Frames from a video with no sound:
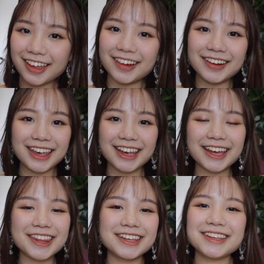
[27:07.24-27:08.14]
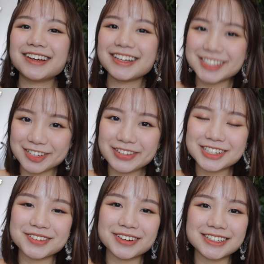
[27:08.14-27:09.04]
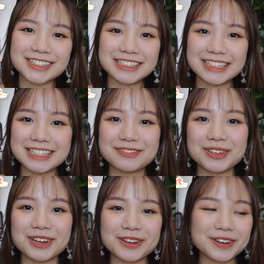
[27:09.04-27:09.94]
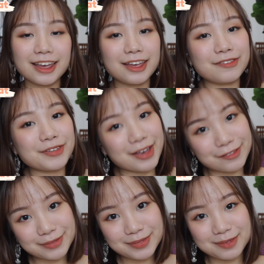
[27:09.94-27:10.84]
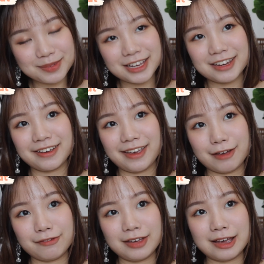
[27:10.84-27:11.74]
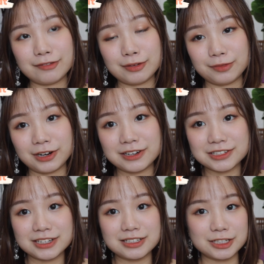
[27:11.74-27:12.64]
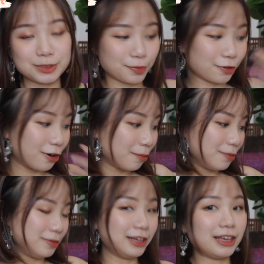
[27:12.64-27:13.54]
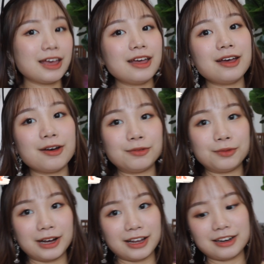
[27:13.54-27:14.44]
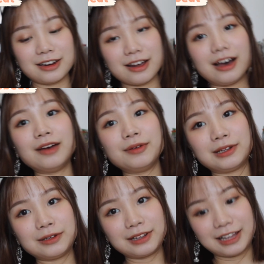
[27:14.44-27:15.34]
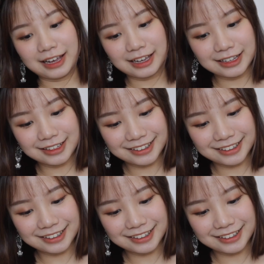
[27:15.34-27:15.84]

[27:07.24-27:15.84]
Okay, thank you guys so much for watching today's video. If you ever meet me in a cafe having brunch, this is probably what I will look like.